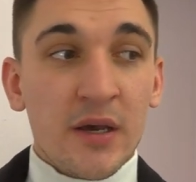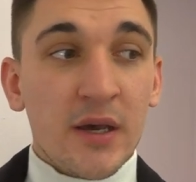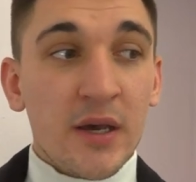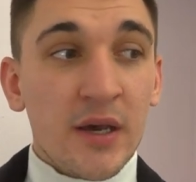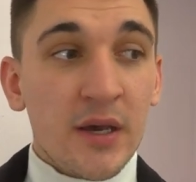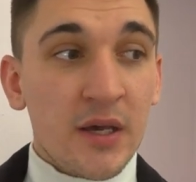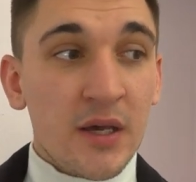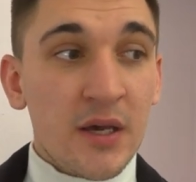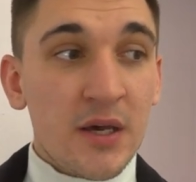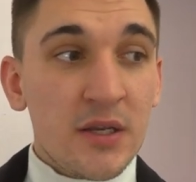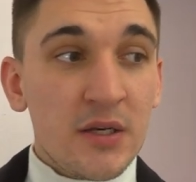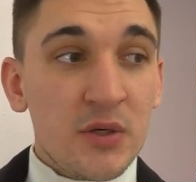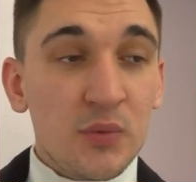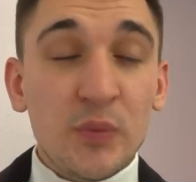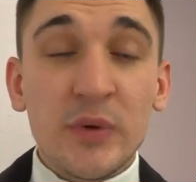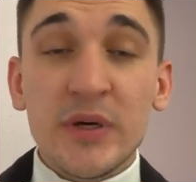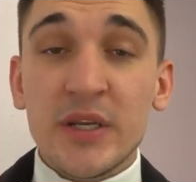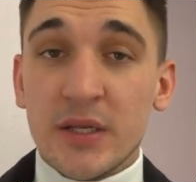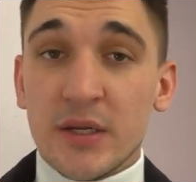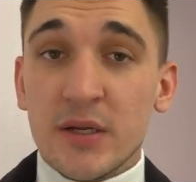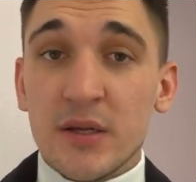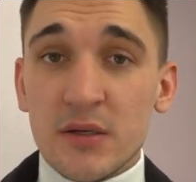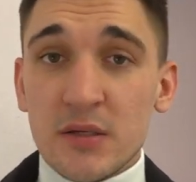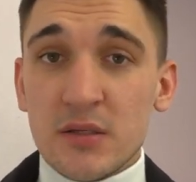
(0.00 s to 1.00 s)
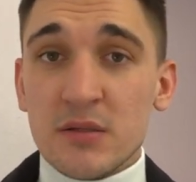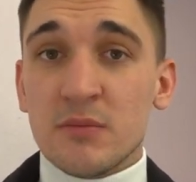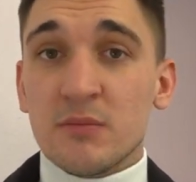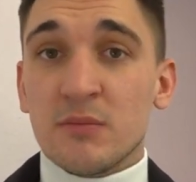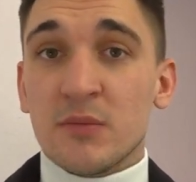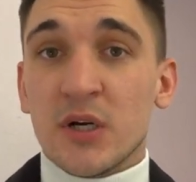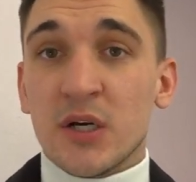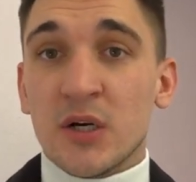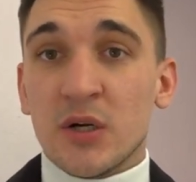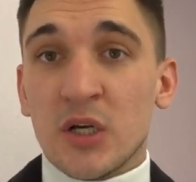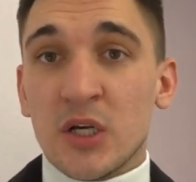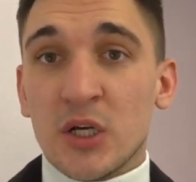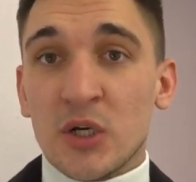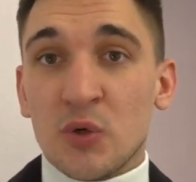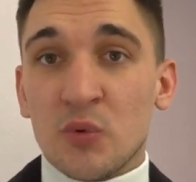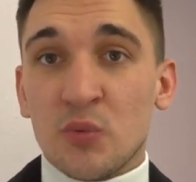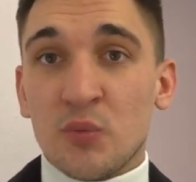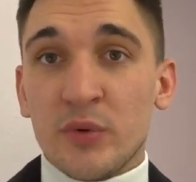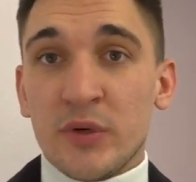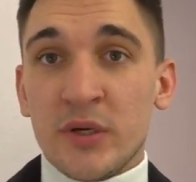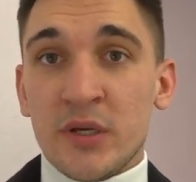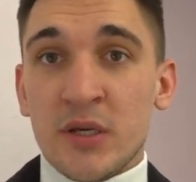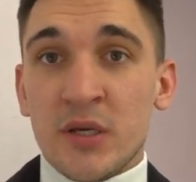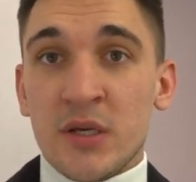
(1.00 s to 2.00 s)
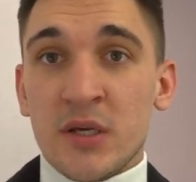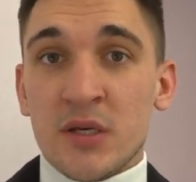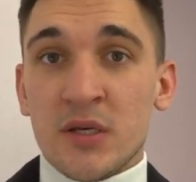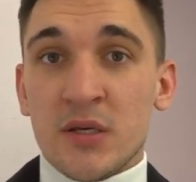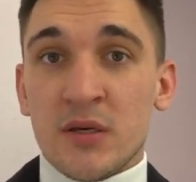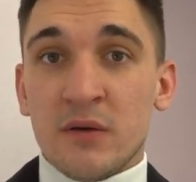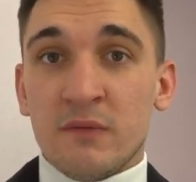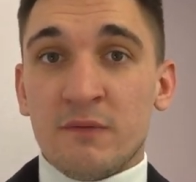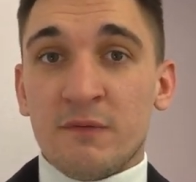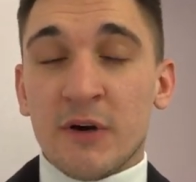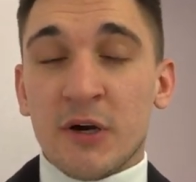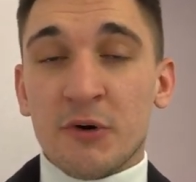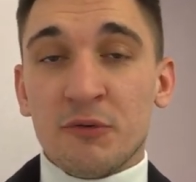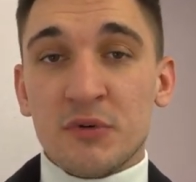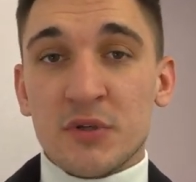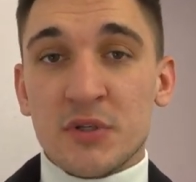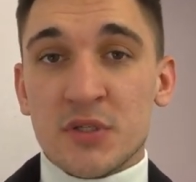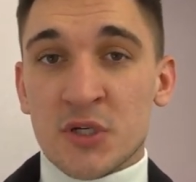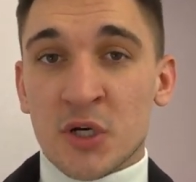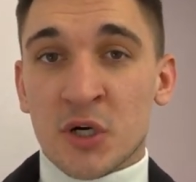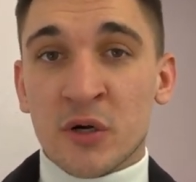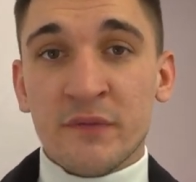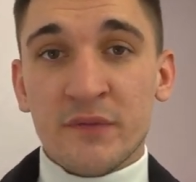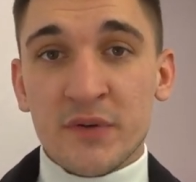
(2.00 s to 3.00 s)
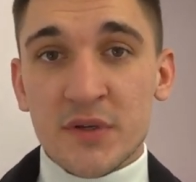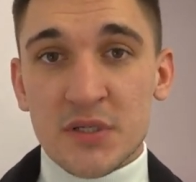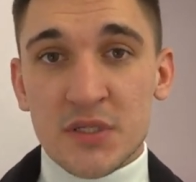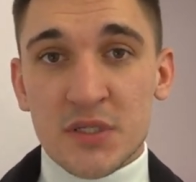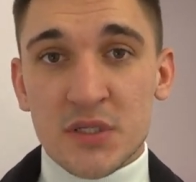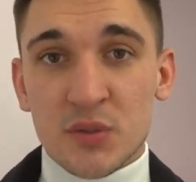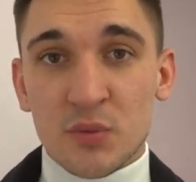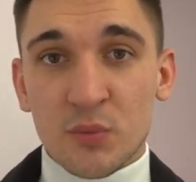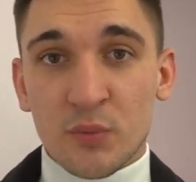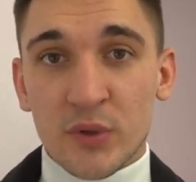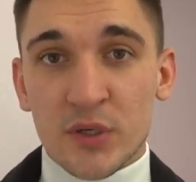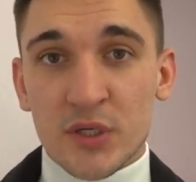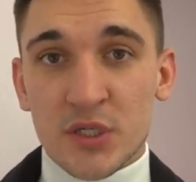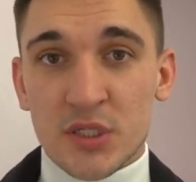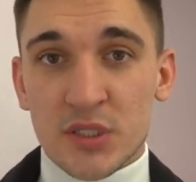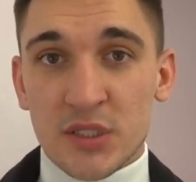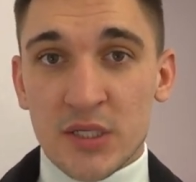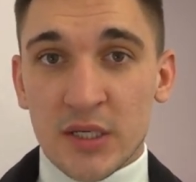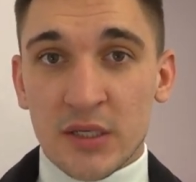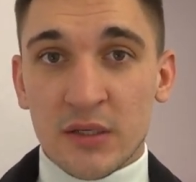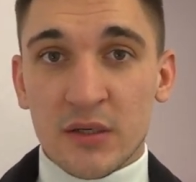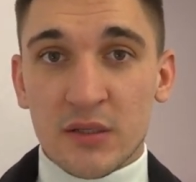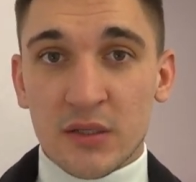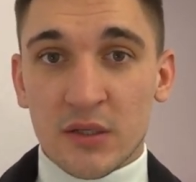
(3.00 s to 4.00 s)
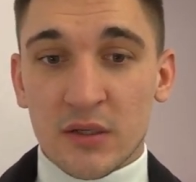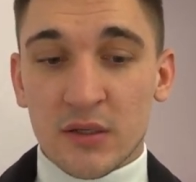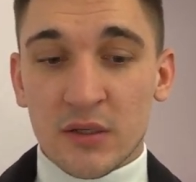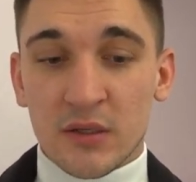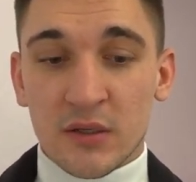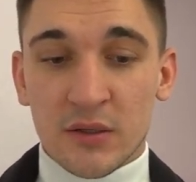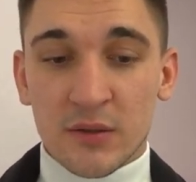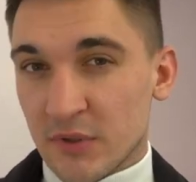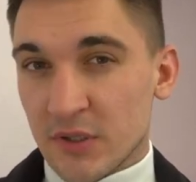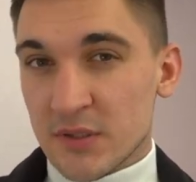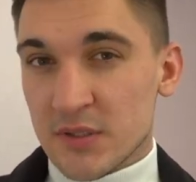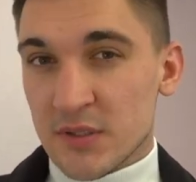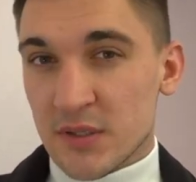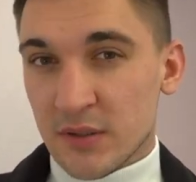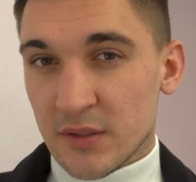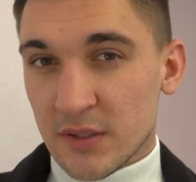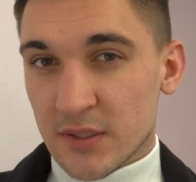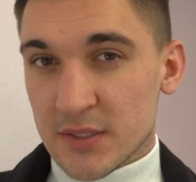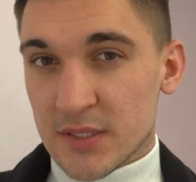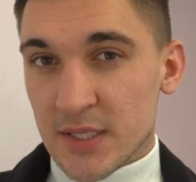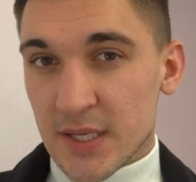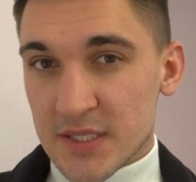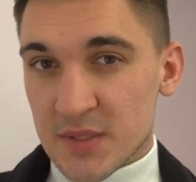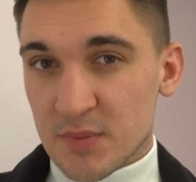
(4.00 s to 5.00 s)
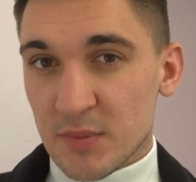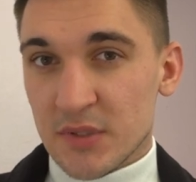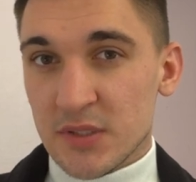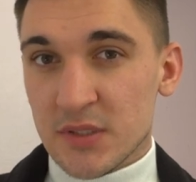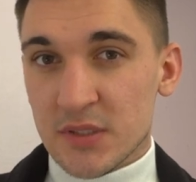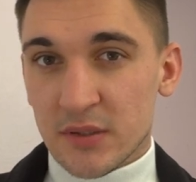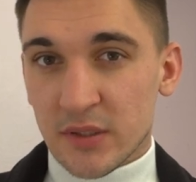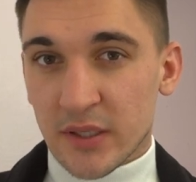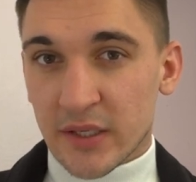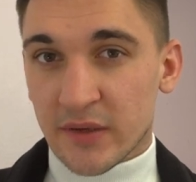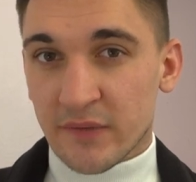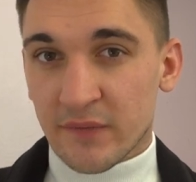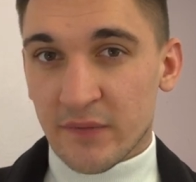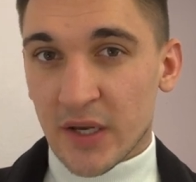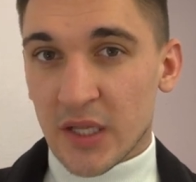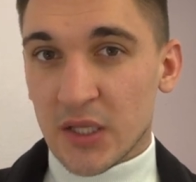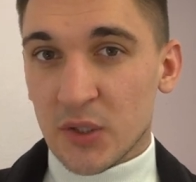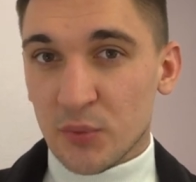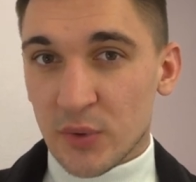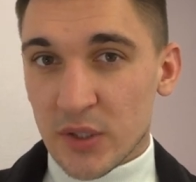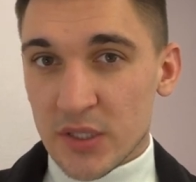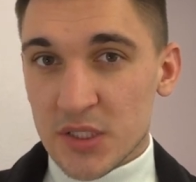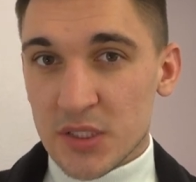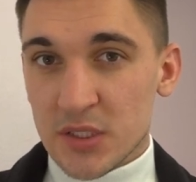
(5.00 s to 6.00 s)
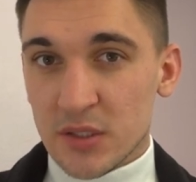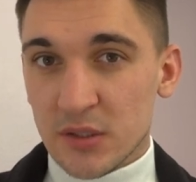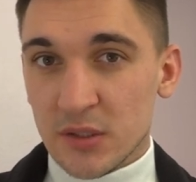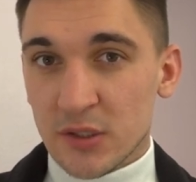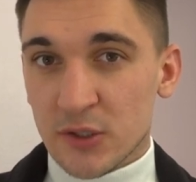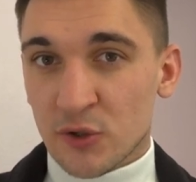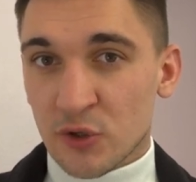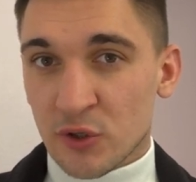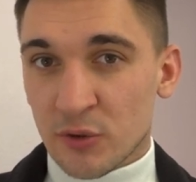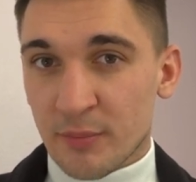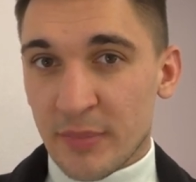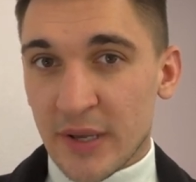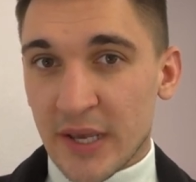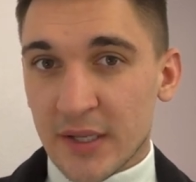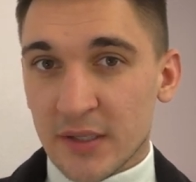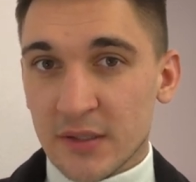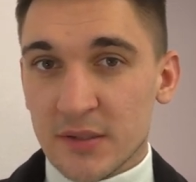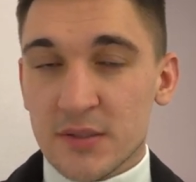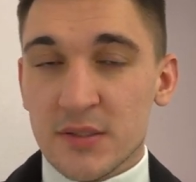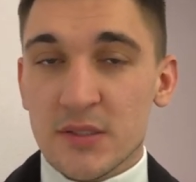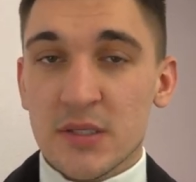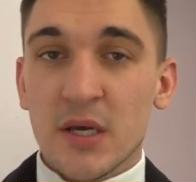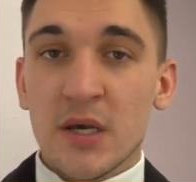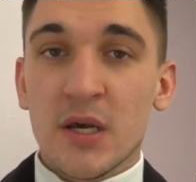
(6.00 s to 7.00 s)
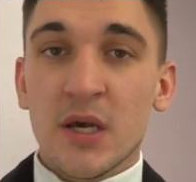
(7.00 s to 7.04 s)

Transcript: And we did it. We found service which did an assessment, like evaluation or patents,